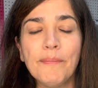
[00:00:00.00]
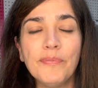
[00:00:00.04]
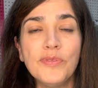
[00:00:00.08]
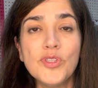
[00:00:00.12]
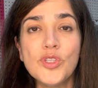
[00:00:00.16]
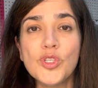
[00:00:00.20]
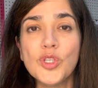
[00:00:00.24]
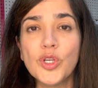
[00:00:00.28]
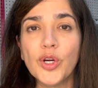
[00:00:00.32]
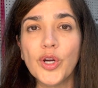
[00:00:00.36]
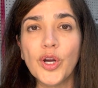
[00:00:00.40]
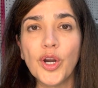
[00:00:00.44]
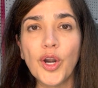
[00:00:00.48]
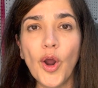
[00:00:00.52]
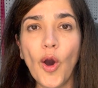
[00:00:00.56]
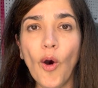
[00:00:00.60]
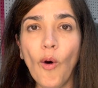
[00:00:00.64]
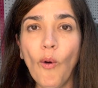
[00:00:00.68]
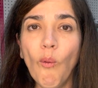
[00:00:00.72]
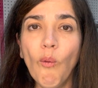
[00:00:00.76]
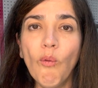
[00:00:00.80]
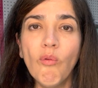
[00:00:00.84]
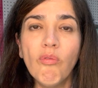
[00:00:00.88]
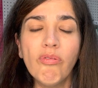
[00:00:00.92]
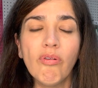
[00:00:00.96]
turn
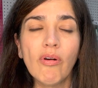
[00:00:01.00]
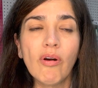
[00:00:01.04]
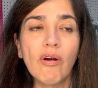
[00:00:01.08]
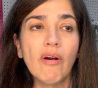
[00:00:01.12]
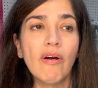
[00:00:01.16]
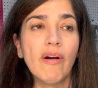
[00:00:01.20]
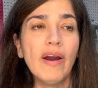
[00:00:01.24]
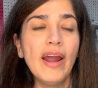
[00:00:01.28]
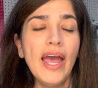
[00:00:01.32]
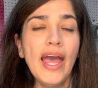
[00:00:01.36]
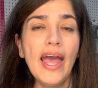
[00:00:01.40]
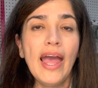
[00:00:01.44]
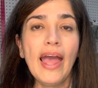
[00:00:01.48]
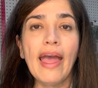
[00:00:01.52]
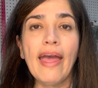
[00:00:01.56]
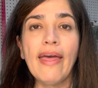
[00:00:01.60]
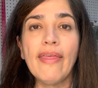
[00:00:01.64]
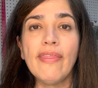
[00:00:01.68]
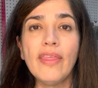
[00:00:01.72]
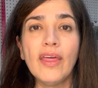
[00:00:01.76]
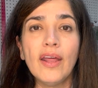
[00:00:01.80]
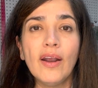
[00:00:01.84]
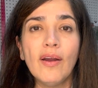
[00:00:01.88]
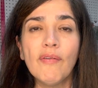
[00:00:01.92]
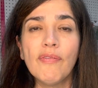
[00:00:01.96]
over,
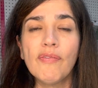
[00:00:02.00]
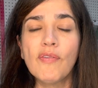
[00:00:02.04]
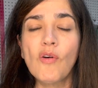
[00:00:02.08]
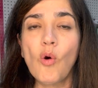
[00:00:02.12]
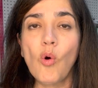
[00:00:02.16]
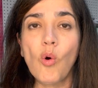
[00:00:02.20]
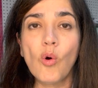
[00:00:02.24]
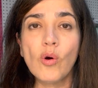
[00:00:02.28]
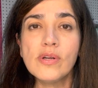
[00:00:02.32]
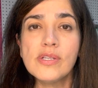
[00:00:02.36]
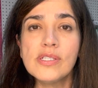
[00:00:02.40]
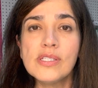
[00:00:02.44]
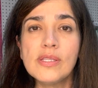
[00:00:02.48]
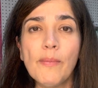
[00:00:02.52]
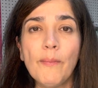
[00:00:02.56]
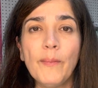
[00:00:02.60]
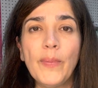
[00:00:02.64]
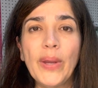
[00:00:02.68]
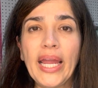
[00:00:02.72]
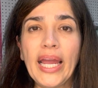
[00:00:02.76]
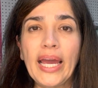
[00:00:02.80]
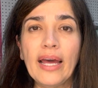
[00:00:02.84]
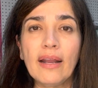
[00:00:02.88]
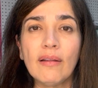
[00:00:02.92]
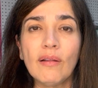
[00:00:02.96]
and then of course the
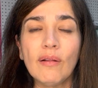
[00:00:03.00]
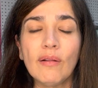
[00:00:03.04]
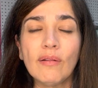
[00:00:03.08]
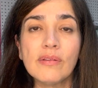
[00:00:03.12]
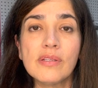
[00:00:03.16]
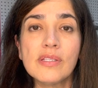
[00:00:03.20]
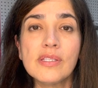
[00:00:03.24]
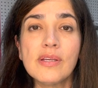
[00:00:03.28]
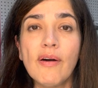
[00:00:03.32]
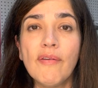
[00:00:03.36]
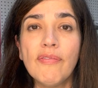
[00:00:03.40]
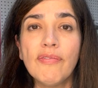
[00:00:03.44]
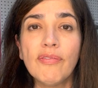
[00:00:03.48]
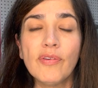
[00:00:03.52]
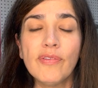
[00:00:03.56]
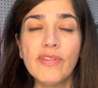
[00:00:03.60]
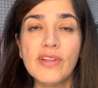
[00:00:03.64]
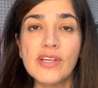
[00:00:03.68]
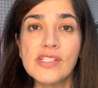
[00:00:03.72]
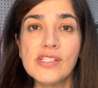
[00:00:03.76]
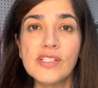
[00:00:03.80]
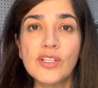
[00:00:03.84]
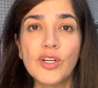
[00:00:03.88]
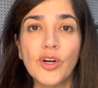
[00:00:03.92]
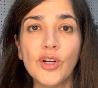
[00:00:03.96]
panels for the
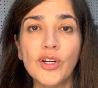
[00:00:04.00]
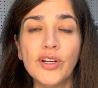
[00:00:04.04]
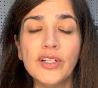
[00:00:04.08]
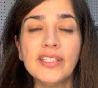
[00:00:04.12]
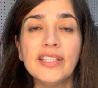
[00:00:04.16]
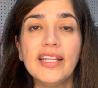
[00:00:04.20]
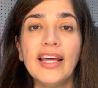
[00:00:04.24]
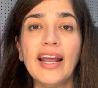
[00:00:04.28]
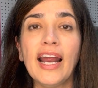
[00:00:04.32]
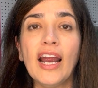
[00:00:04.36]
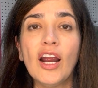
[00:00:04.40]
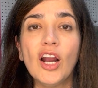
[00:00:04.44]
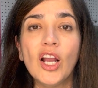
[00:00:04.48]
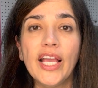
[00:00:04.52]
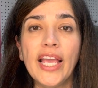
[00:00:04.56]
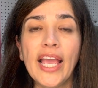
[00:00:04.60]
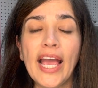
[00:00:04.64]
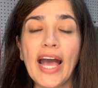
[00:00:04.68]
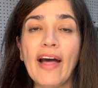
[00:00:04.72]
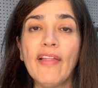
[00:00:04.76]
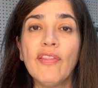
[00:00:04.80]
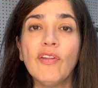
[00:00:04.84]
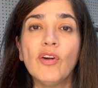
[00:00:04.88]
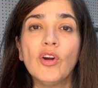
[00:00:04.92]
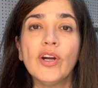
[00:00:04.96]
skirt that are
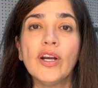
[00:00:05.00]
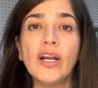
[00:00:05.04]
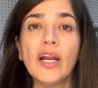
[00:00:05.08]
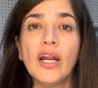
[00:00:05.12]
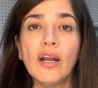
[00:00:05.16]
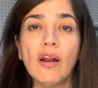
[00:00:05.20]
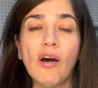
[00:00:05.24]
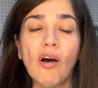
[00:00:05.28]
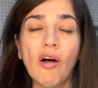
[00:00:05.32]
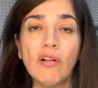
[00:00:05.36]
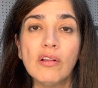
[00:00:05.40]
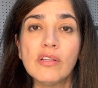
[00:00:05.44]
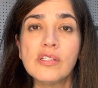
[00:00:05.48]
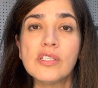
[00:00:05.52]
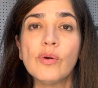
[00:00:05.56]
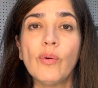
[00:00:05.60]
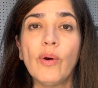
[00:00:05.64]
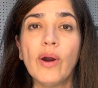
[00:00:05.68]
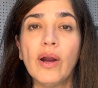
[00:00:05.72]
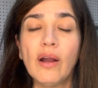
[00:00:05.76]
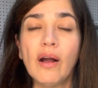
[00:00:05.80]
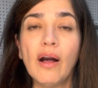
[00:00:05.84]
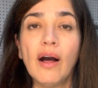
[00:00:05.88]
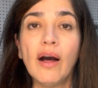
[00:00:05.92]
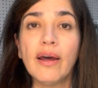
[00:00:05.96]
gathered and also
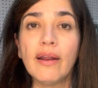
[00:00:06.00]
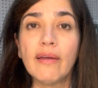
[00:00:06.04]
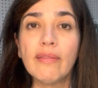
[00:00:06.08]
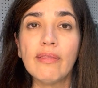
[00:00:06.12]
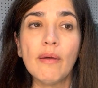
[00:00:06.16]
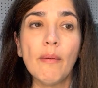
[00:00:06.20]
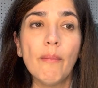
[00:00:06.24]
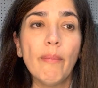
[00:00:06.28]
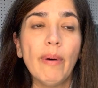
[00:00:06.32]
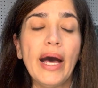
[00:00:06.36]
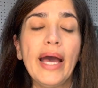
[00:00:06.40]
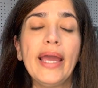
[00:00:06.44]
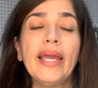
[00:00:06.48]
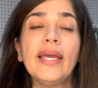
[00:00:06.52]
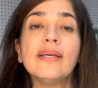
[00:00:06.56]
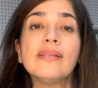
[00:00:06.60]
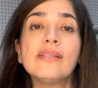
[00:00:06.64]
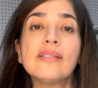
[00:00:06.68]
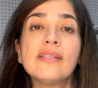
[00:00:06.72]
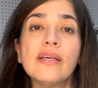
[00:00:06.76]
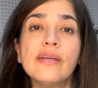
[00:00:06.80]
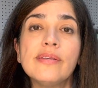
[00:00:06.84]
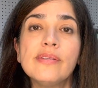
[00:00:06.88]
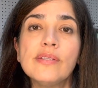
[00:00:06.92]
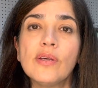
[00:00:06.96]
are cut in the
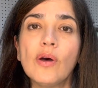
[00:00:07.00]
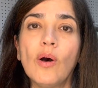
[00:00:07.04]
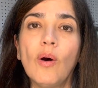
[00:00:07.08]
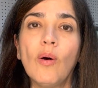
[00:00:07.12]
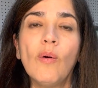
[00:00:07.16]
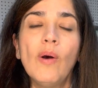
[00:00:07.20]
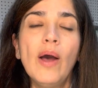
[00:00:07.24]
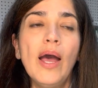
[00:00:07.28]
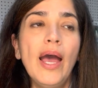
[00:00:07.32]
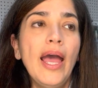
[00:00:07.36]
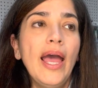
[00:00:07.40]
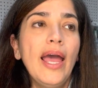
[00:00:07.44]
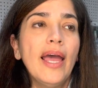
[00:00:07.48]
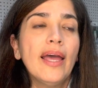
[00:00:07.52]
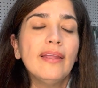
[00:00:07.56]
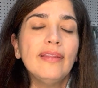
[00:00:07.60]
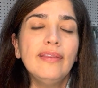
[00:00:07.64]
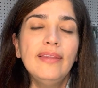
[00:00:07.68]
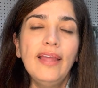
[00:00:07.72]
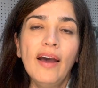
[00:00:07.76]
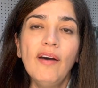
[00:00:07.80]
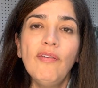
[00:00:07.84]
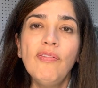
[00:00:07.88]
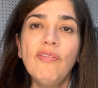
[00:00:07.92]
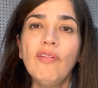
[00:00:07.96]
bias. So
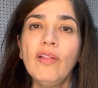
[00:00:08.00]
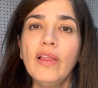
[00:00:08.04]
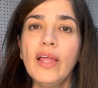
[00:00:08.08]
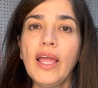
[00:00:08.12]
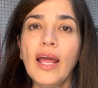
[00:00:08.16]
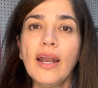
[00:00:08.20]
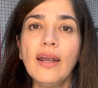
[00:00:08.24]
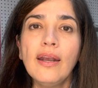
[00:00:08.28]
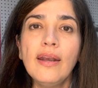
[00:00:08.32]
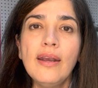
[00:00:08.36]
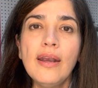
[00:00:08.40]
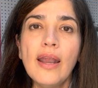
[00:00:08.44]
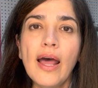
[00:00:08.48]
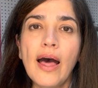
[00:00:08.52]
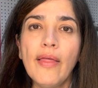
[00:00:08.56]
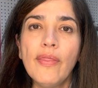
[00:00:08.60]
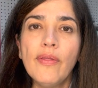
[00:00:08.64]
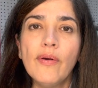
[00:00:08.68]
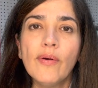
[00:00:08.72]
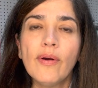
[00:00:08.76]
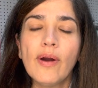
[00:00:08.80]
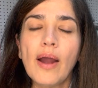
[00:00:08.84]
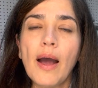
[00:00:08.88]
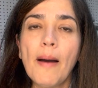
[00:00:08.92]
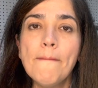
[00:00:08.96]
definitely
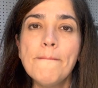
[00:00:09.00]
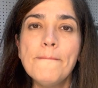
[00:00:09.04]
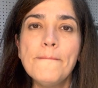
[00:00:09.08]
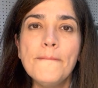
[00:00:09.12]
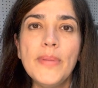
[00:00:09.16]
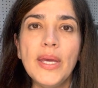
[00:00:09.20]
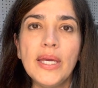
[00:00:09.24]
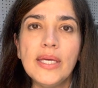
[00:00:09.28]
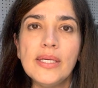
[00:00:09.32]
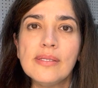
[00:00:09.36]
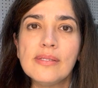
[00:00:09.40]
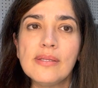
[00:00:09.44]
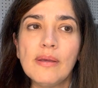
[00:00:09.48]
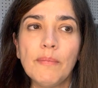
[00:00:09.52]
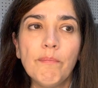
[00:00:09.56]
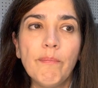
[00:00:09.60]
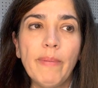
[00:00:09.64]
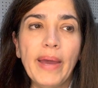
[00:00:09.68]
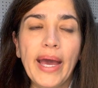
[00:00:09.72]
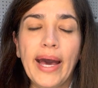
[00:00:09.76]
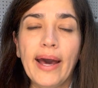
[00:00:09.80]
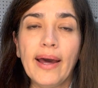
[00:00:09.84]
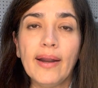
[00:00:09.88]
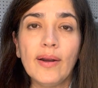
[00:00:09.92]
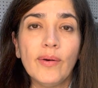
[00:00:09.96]
another amazing
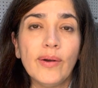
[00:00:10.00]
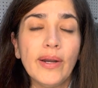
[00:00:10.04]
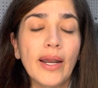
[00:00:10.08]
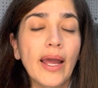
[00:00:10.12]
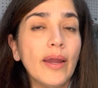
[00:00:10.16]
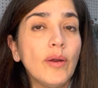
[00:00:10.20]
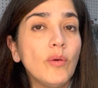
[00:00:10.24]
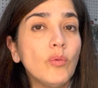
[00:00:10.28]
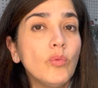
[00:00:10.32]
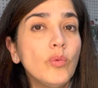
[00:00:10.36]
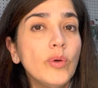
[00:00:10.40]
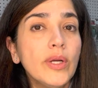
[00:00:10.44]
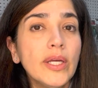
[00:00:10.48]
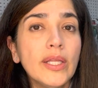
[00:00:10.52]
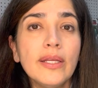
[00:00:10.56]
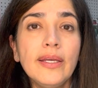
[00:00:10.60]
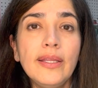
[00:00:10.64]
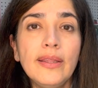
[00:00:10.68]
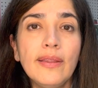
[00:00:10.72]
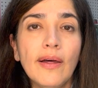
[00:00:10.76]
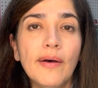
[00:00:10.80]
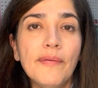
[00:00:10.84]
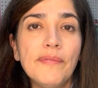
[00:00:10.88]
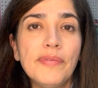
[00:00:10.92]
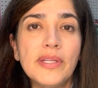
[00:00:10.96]
pattern. I really
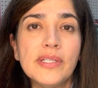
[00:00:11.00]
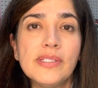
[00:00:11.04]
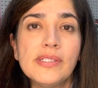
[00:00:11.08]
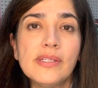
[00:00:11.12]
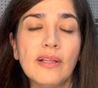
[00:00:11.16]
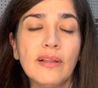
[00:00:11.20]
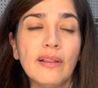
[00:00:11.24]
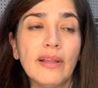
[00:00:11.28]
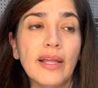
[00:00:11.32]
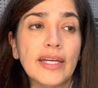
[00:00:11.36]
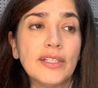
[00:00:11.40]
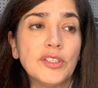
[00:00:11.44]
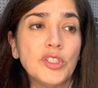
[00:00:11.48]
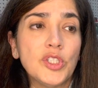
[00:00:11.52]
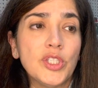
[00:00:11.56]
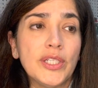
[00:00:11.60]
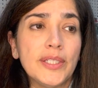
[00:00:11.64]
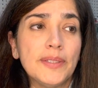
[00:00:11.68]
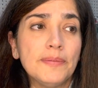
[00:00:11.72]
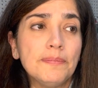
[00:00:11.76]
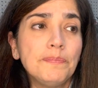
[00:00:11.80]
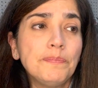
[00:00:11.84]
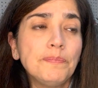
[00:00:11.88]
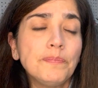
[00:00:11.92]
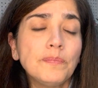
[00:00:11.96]
love this
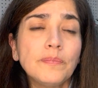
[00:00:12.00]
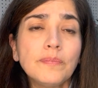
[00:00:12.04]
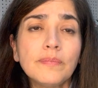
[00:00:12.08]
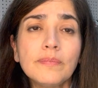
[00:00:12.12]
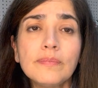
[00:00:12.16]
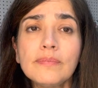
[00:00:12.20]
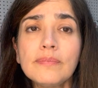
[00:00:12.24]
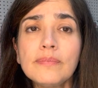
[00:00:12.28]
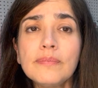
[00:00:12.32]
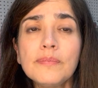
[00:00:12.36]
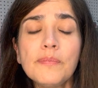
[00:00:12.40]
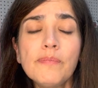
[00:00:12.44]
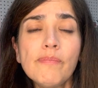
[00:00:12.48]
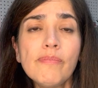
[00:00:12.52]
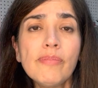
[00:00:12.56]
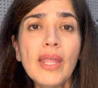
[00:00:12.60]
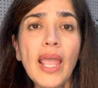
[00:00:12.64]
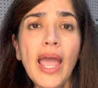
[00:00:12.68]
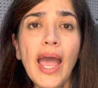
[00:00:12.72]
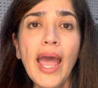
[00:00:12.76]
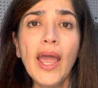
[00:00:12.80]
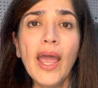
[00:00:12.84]
collection. I